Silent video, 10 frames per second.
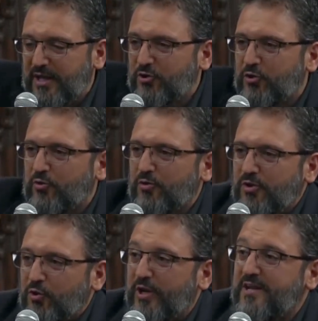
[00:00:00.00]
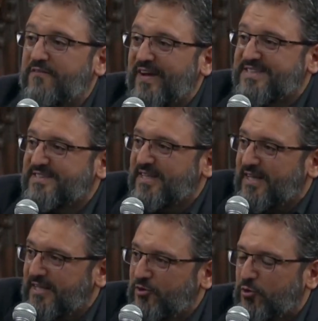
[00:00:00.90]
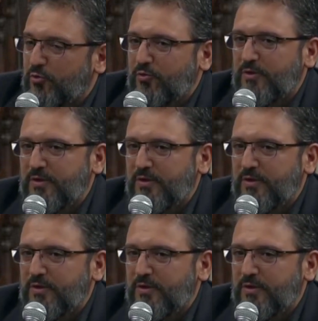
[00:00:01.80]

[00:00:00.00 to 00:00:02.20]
into, you're investing into.